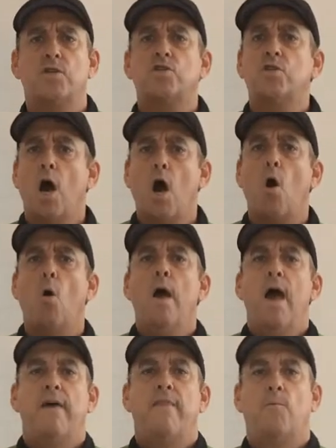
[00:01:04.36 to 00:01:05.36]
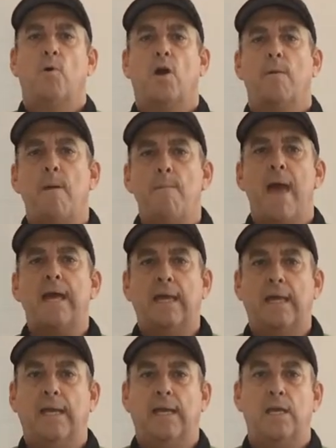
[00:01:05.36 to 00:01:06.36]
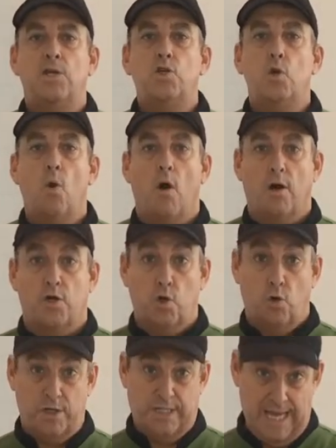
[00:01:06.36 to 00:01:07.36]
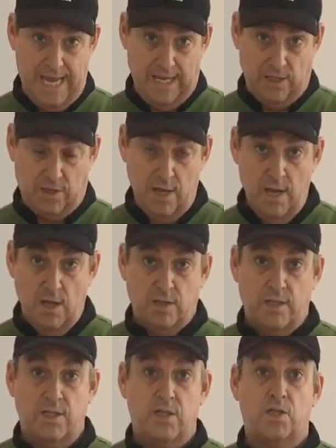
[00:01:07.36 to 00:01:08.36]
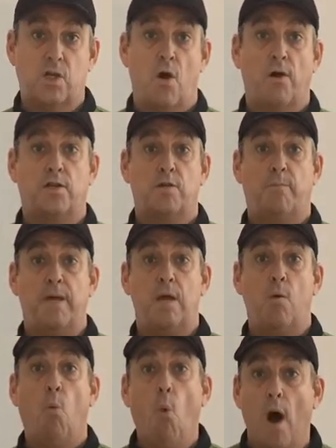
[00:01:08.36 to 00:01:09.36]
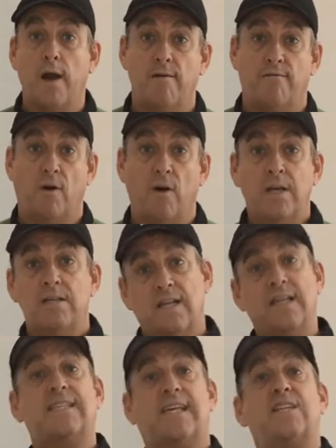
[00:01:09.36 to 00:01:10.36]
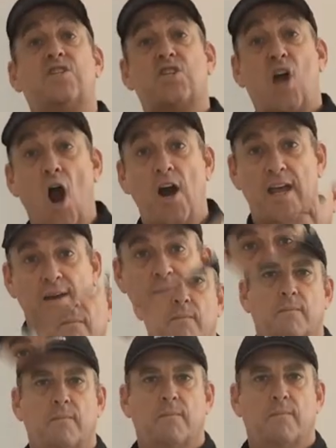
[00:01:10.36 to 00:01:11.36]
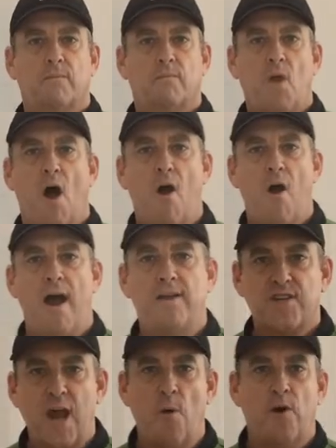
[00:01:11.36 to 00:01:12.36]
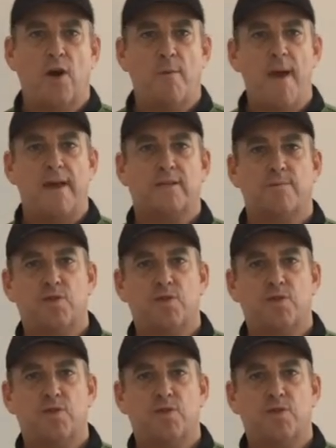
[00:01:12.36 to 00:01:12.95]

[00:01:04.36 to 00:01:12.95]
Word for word: or so, and then we're going to be making it into our tortillas. So this is going to be wonderful. So let's get started. All right, so now we're going to make some